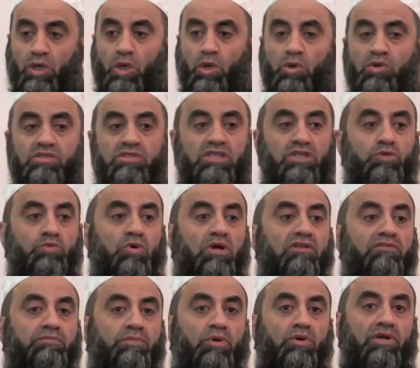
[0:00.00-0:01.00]
close the
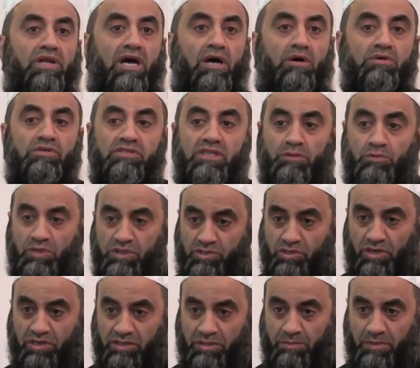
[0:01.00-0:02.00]
12 pronouns that we
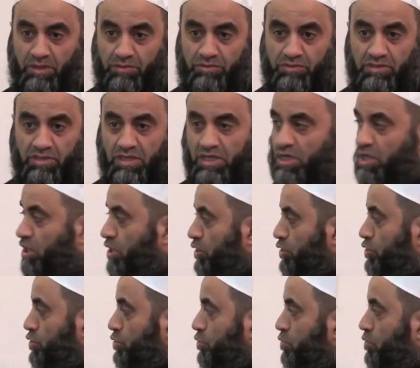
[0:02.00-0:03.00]
talked about.
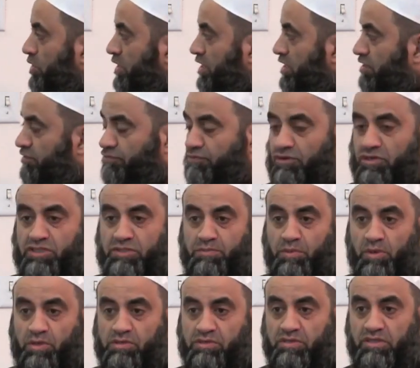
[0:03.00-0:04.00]
2 in the first
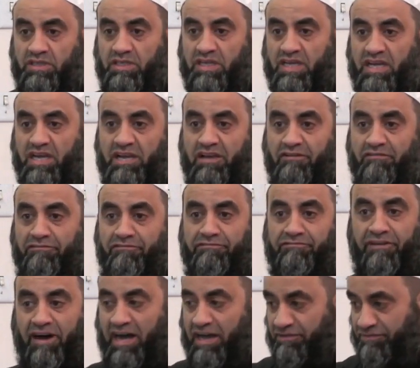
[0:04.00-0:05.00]
person,
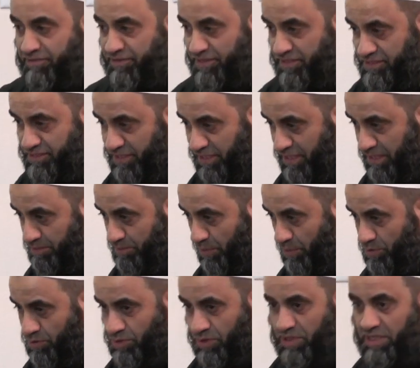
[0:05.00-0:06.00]
5 in the second
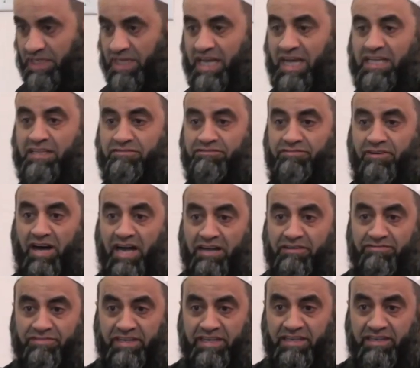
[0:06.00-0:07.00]
person, and
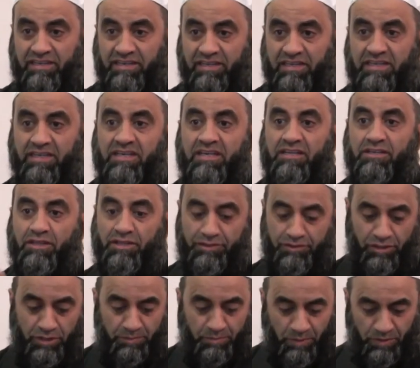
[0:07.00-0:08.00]
5 in the
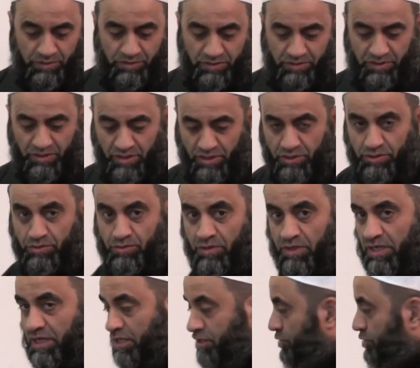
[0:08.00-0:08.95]
third person. So let